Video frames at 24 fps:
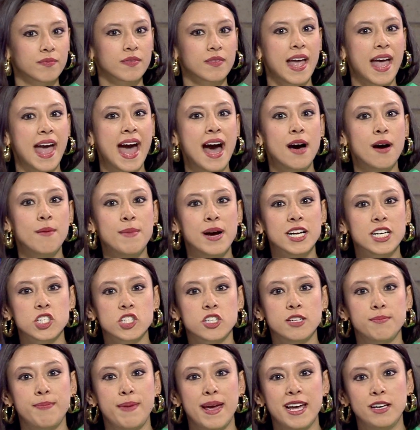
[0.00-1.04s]
How much
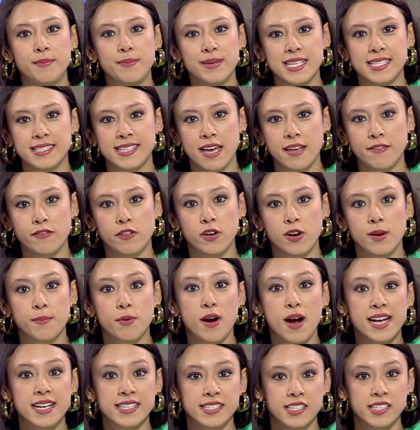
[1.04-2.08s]
should bail be set for a
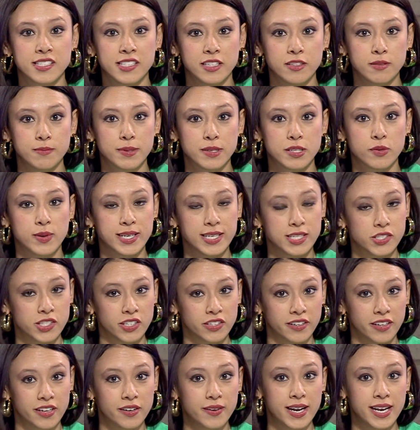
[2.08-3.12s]
prostitute? Between
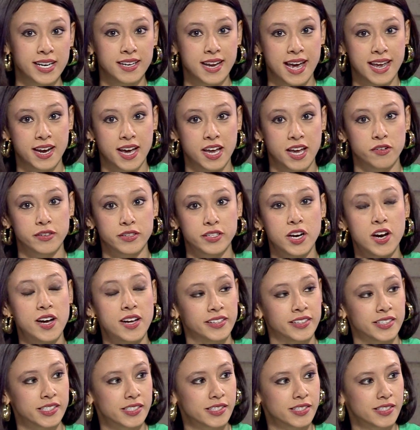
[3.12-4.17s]
zero and nine hundred
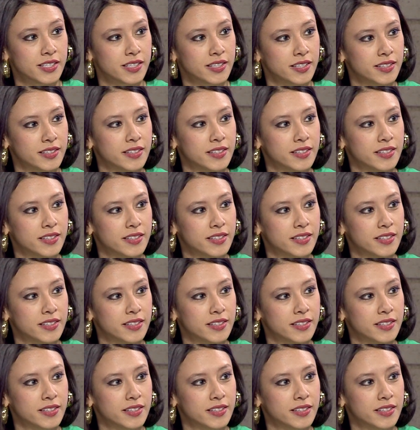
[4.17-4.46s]
dollars.